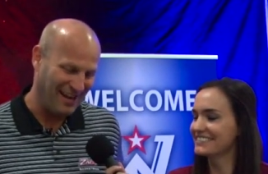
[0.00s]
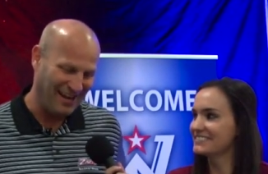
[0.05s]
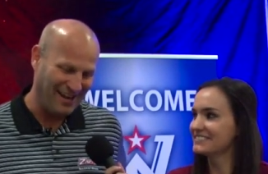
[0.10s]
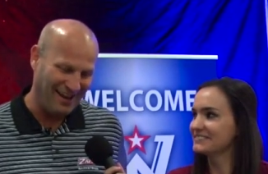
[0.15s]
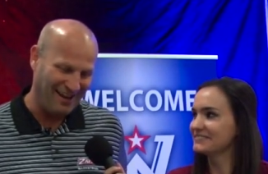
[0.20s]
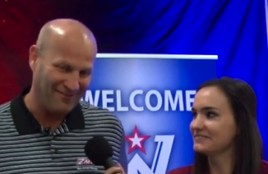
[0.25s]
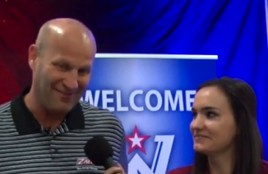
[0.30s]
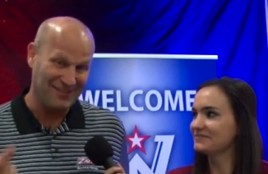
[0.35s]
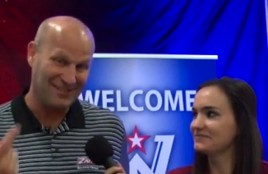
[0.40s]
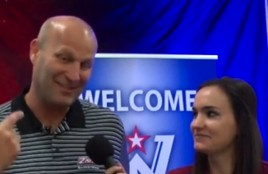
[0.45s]

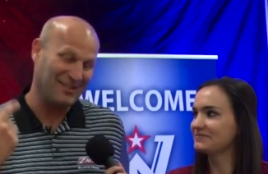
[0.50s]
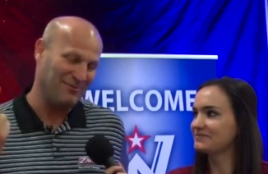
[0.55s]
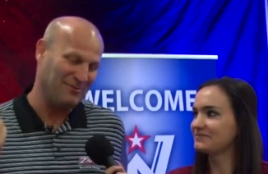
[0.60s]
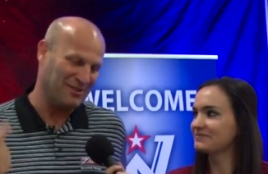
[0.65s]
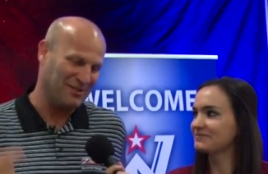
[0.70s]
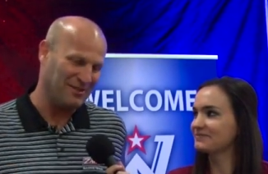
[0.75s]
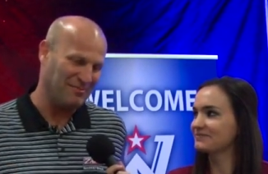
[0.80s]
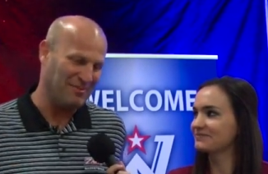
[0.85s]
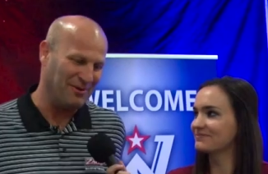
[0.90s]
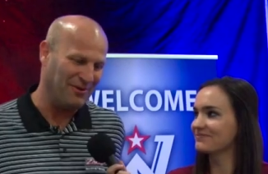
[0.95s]
Speaker 1: I obviously
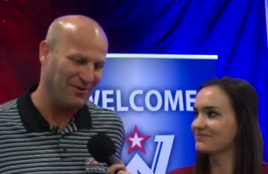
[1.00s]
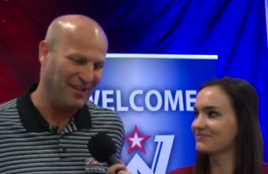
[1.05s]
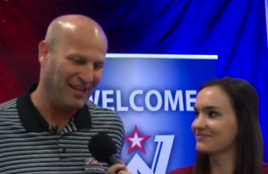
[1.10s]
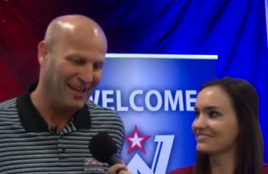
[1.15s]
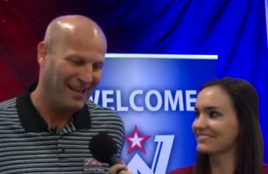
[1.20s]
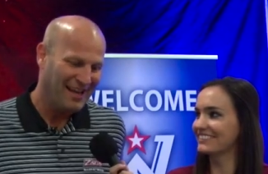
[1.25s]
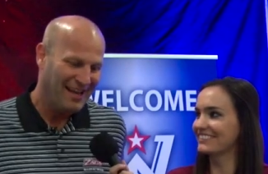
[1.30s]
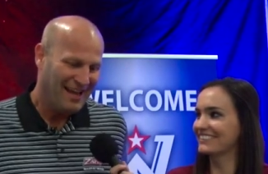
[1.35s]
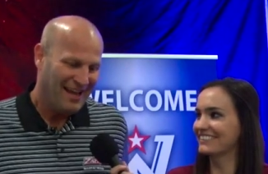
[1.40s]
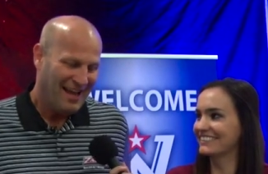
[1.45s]
was the
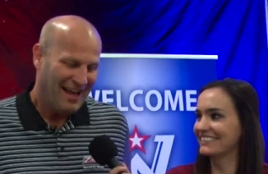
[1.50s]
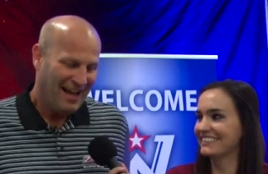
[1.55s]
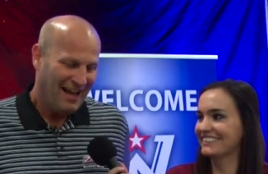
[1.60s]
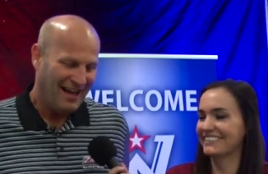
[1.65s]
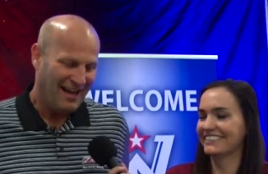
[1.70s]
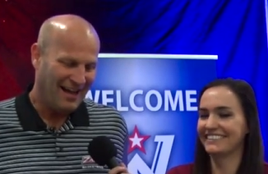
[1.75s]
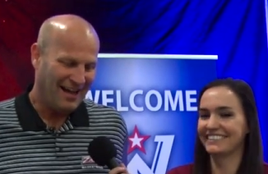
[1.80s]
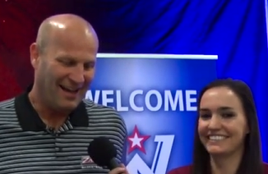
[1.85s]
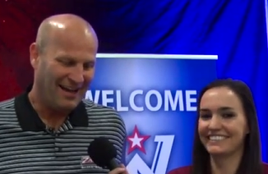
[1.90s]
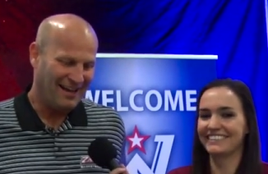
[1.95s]
beauty.
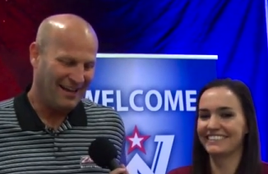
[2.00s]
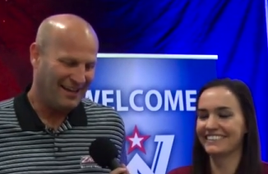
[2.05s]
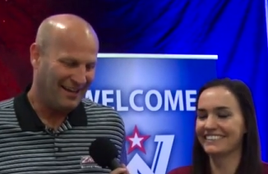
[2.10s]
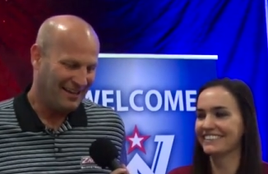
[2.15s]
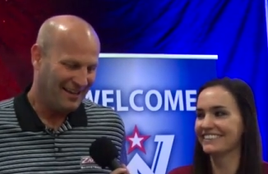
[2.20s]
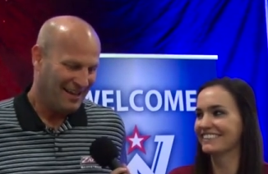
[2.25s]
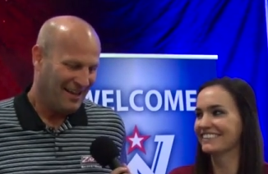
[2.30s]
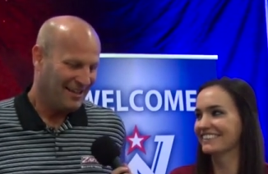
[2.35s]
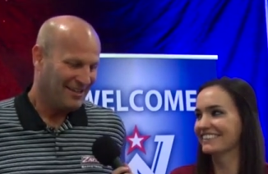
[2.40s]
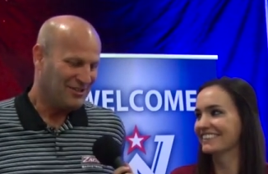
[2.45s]

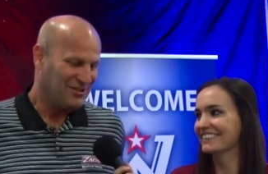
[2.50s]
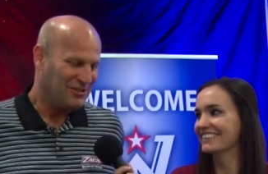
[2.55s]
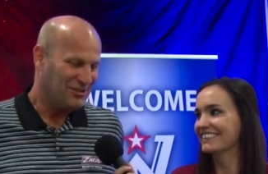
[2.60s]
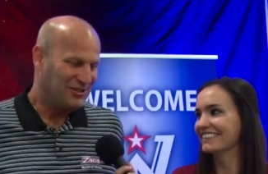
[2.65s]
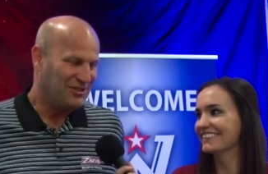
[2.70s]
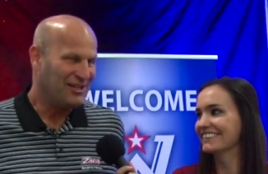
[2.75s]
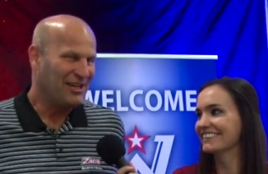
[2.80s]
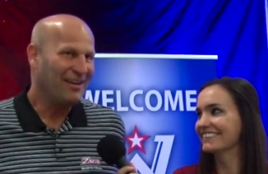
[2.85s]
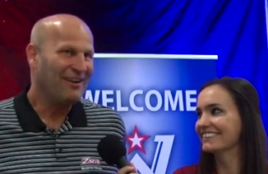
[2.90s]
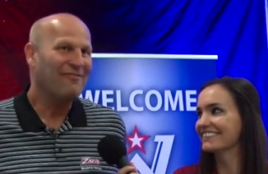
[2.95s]
Uh,
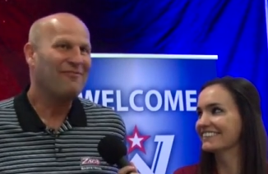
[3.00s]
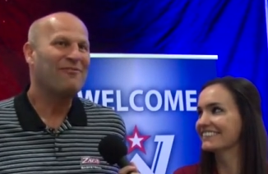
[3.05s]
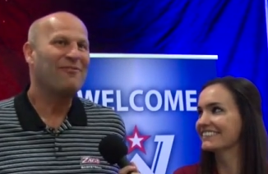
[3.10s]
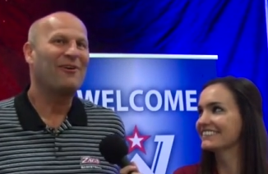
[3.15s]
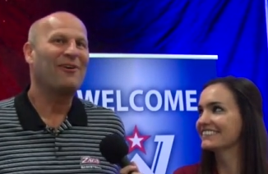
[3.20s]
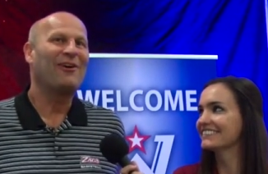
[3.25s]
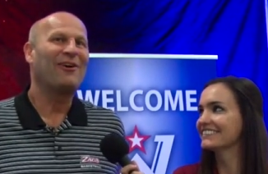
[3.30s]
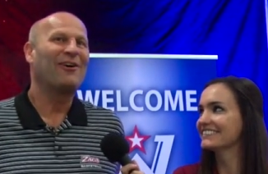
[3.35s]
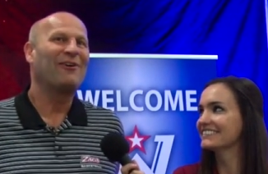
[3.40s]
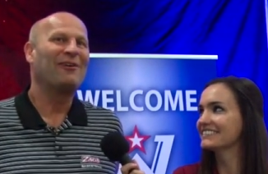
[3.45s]

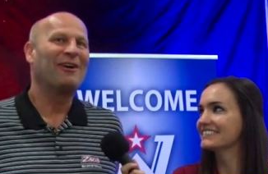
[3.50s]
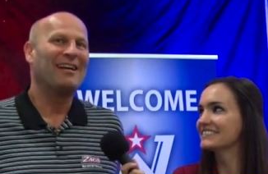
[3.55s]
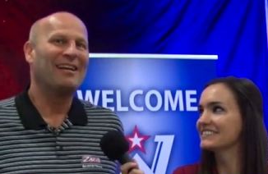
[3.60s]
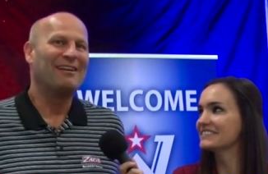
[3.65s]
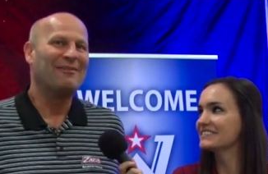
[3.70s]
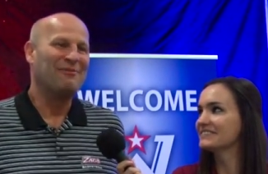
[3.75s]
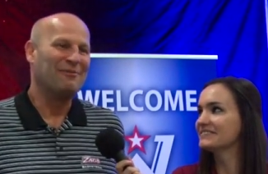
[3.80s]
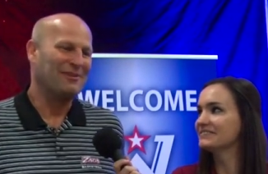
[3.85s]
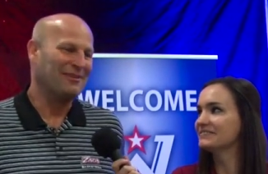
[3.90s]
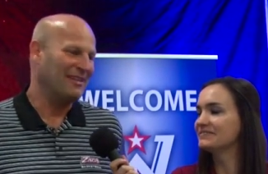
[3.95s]
Jennifer,
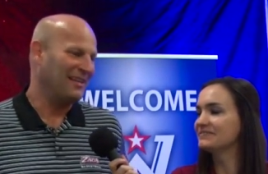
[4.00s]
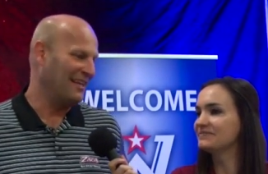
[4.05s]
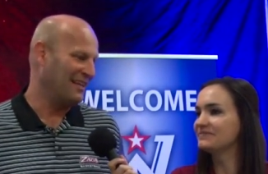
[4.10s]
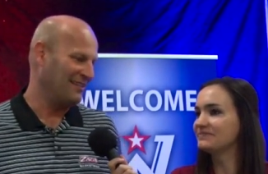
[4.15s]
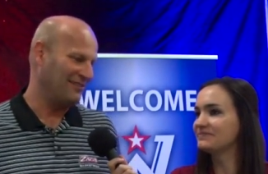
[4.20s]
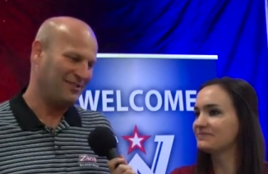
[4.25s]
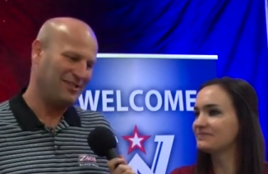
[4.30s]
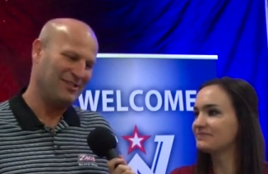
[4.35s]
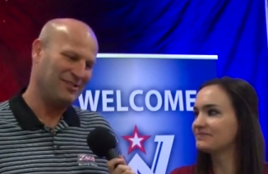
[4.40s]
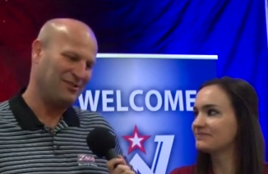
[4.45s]
it was,
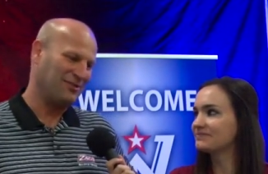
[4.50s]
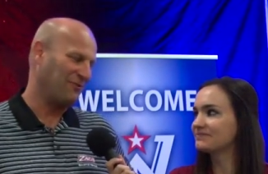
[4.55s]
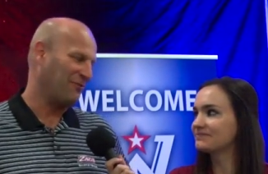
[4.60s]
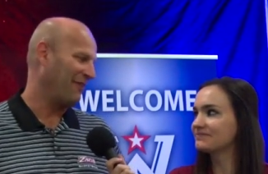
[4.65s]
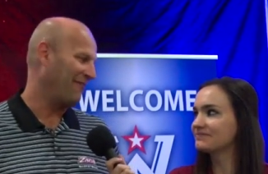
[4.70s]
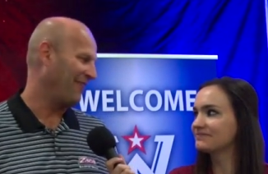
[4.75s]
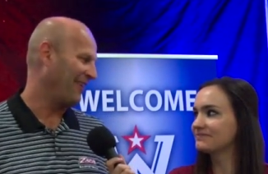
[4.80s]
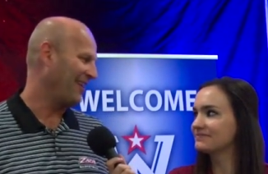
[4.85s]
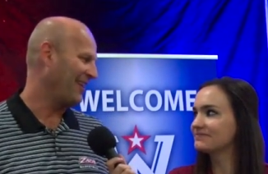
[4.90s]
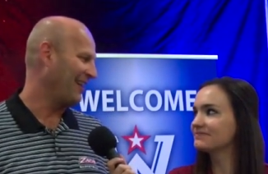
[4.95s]
it, she's
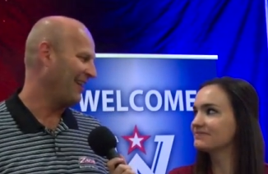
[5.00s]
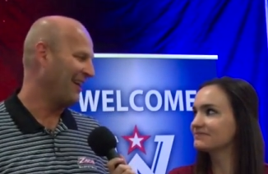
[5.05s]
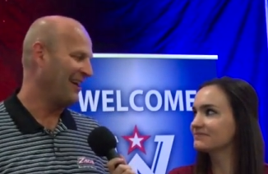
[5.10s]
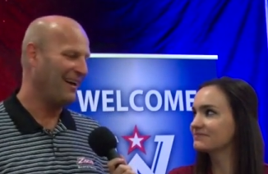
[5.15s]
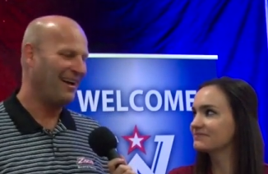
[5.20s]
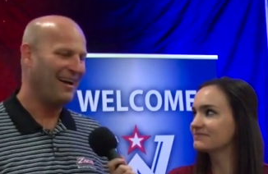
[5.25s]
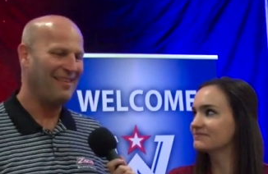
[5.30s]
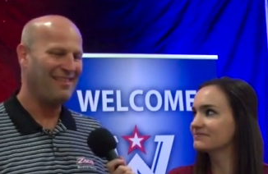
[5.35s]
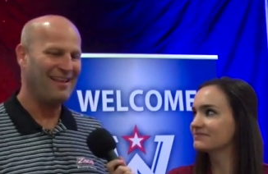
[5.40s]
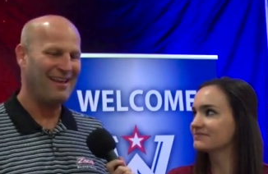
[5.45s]
terrific.
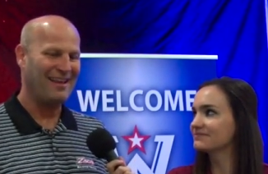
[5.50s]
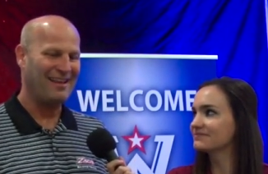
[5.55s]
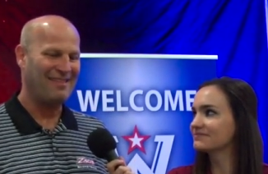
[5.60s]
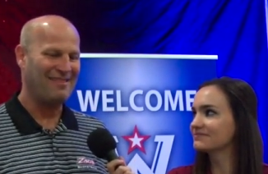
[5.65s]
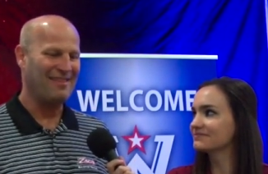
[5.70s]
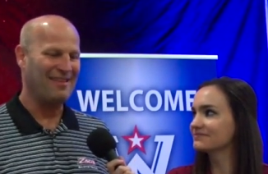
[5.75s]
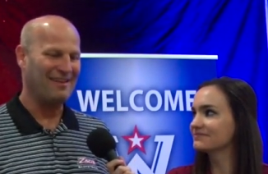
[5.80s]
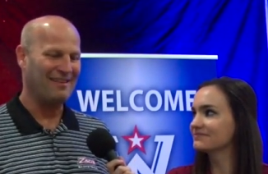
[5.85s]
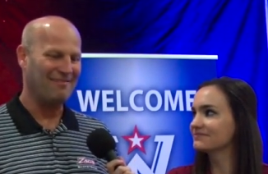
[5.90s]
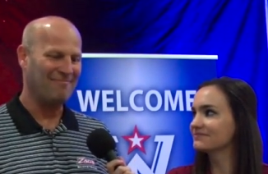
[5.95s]
Uh, I think
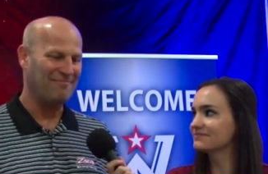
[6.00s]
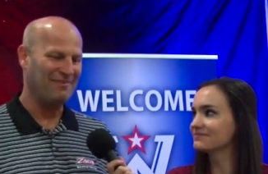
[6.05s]
the,